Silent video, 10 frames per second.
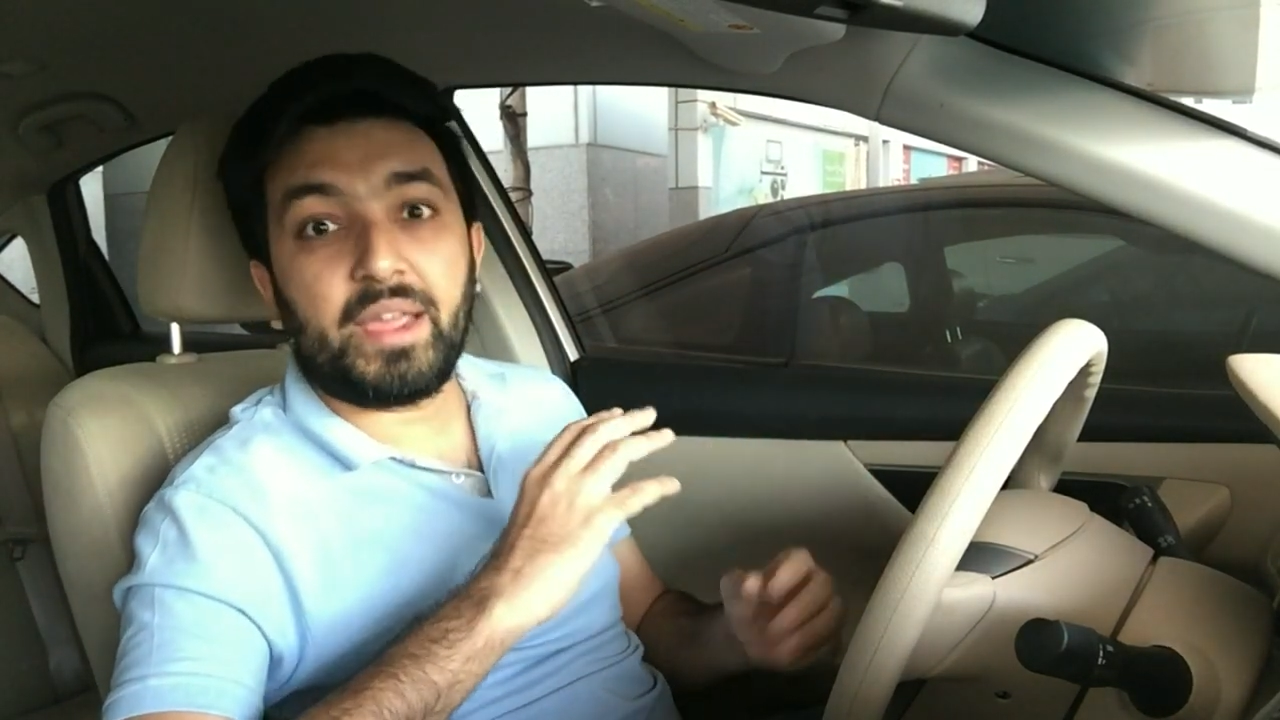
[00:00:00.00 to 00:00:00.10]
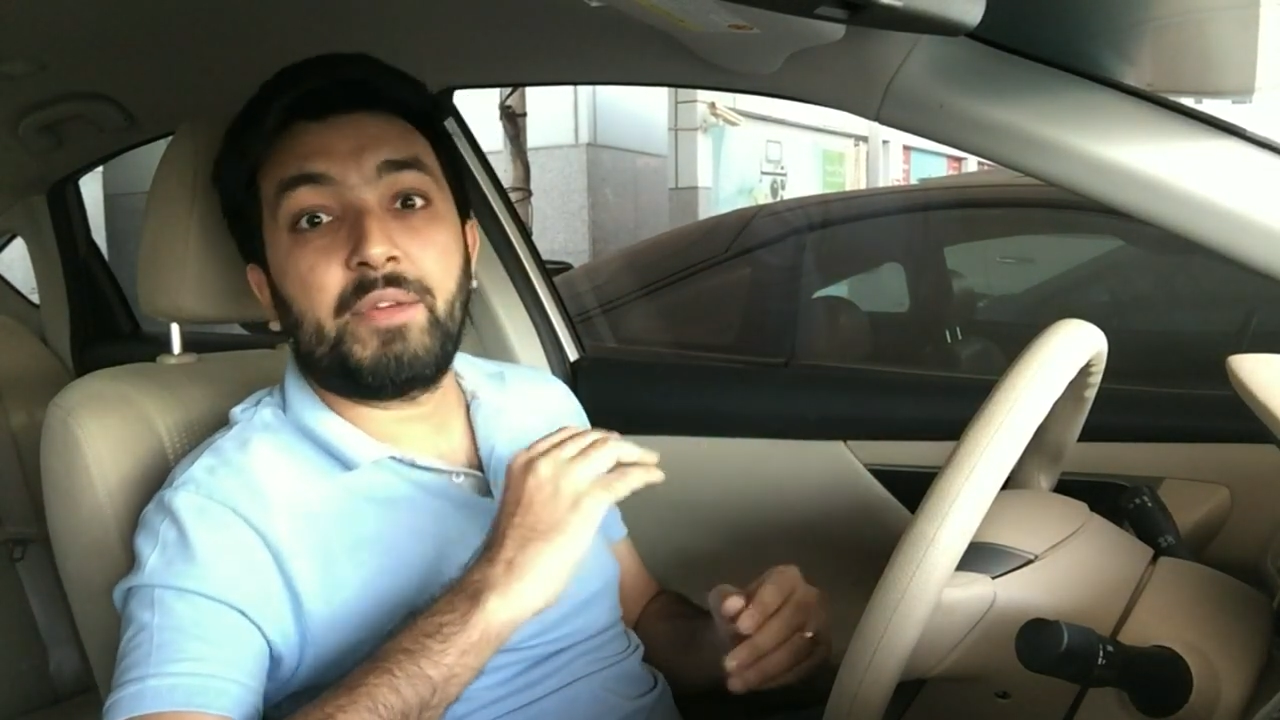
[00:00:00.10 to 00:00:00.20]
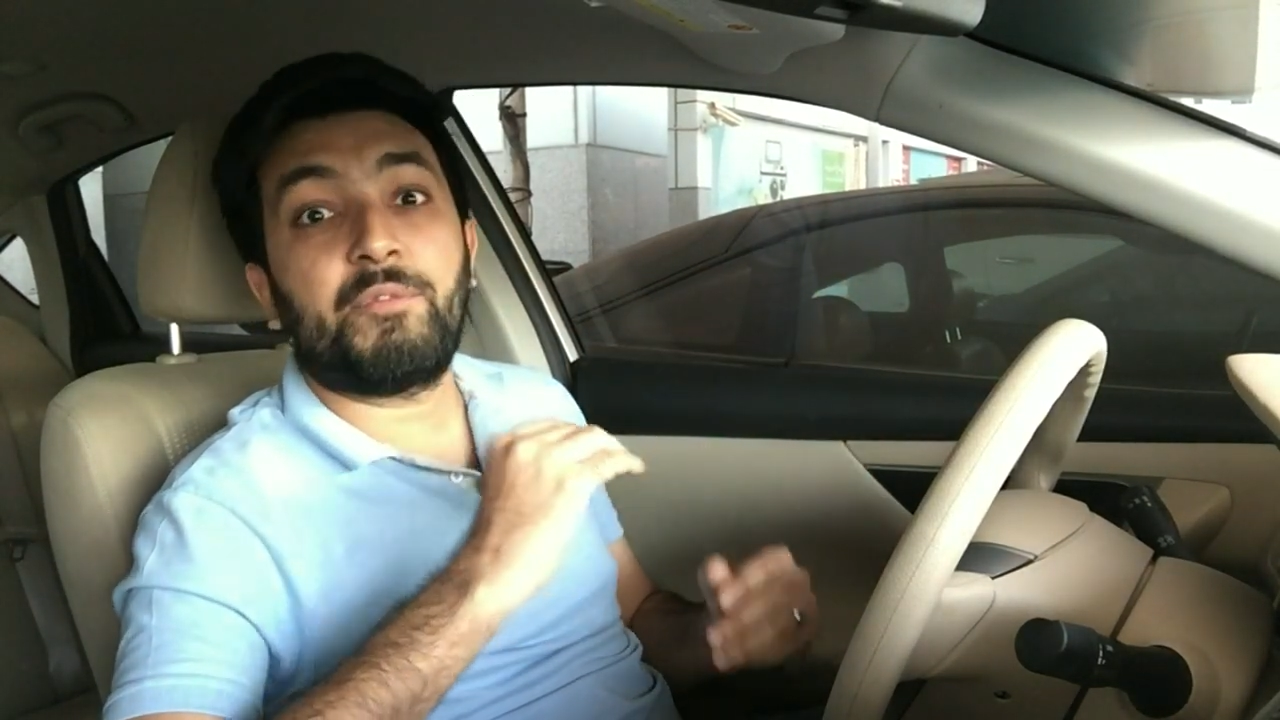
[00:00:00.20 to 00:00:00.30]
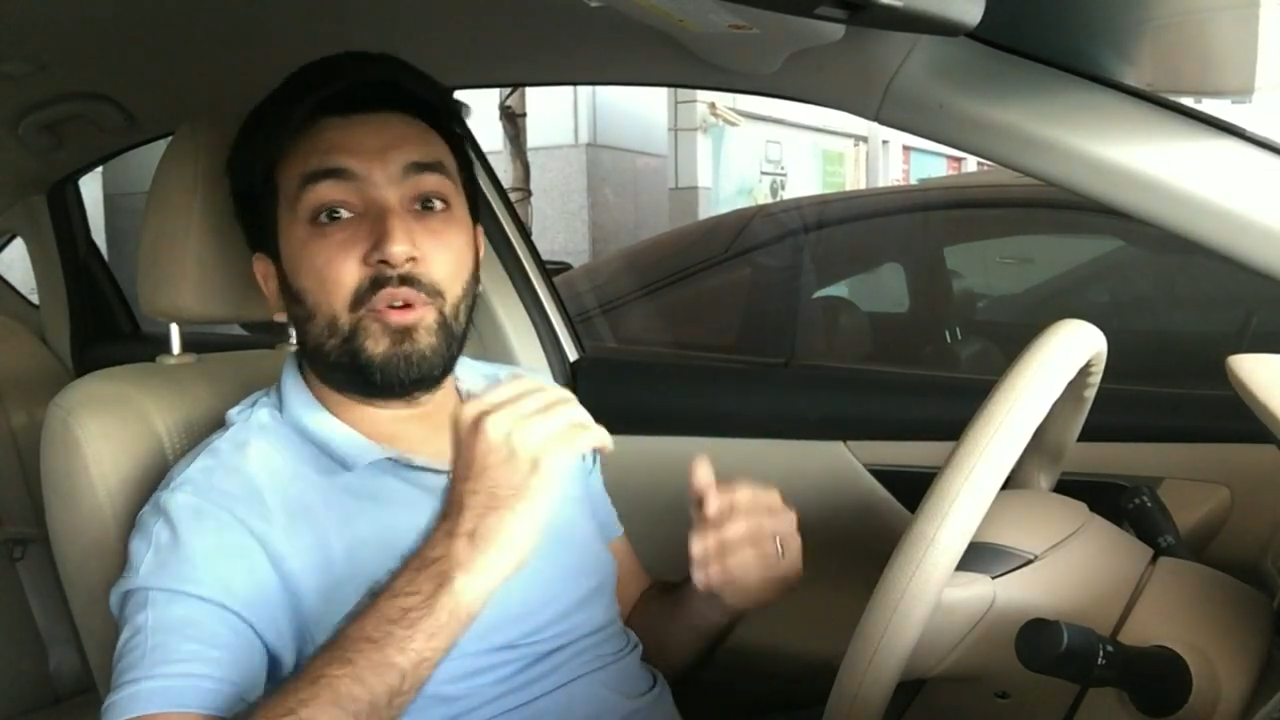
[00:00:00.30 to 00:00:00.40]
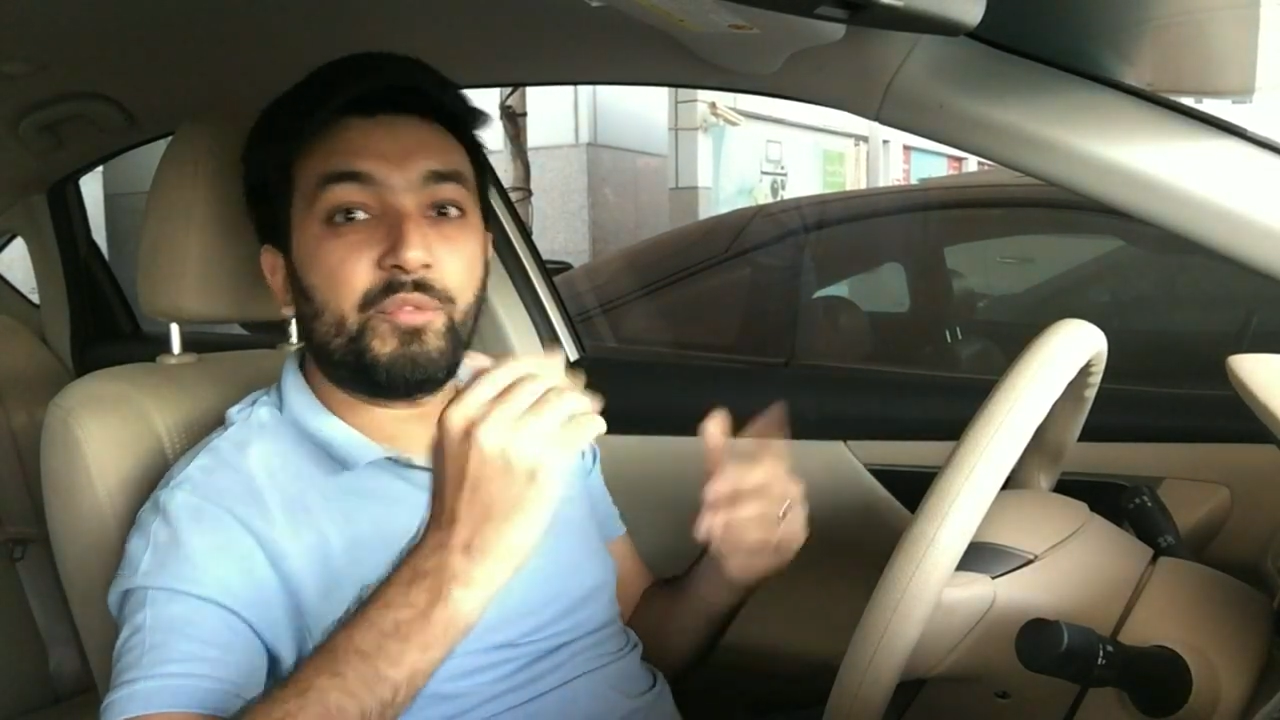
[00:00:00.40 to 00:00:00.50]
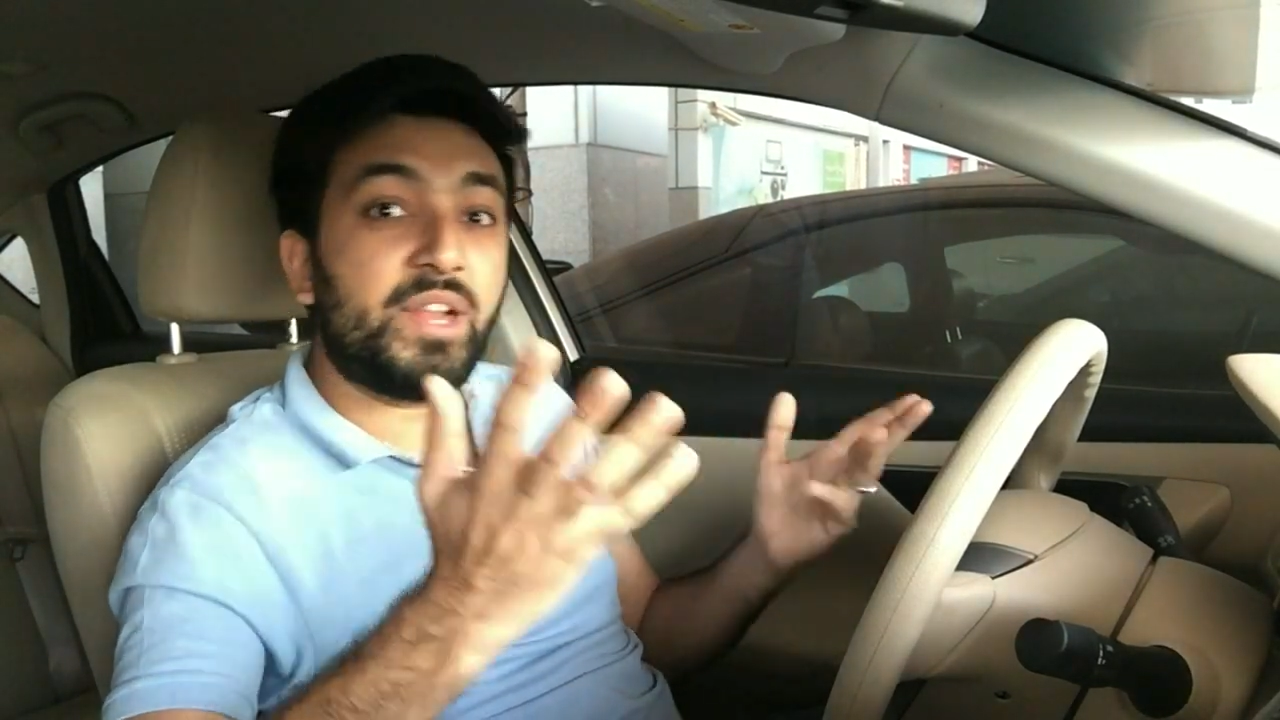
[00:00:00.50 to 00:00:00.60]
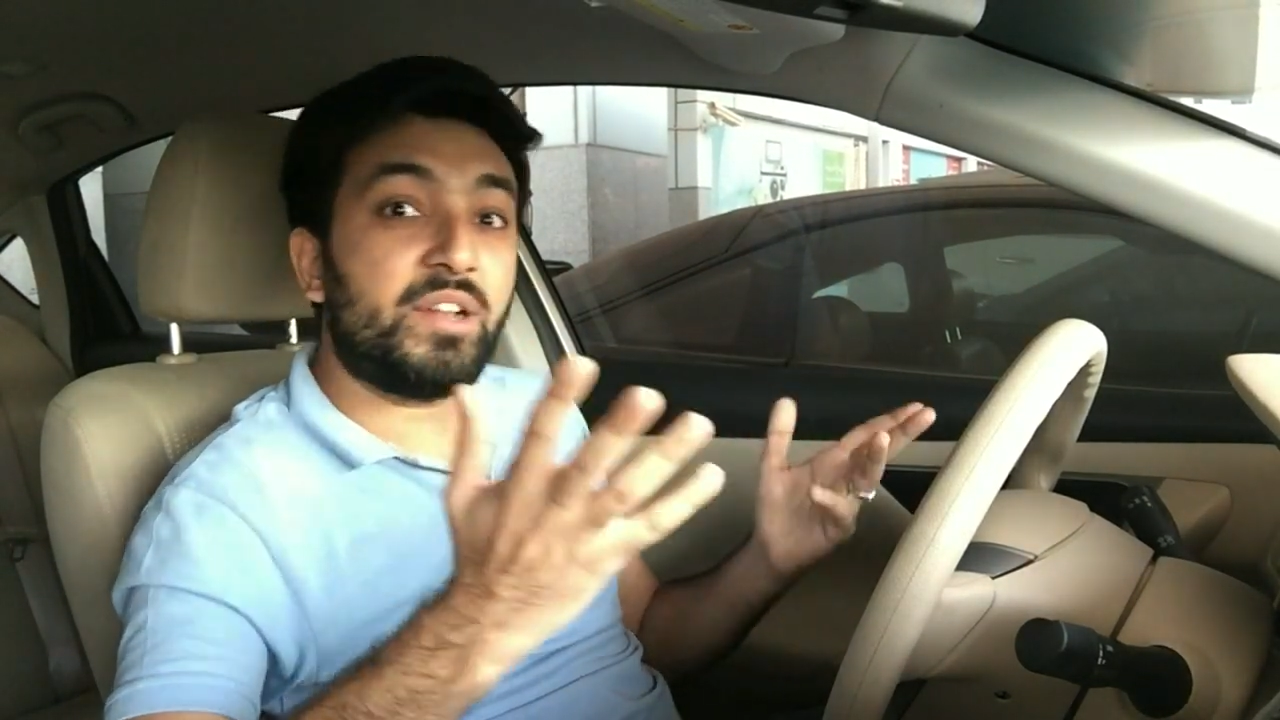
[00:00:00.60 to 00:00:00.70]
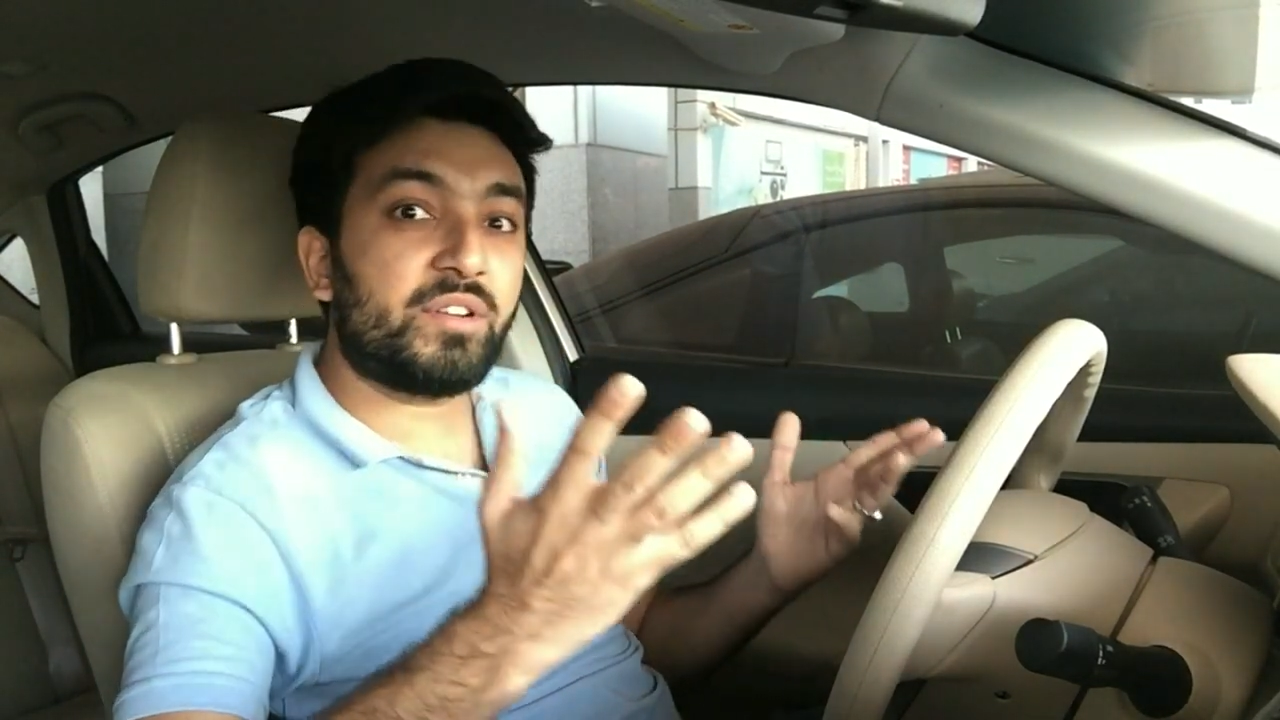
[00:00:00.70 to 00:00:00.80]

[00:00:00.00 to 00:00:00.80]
a four-wheel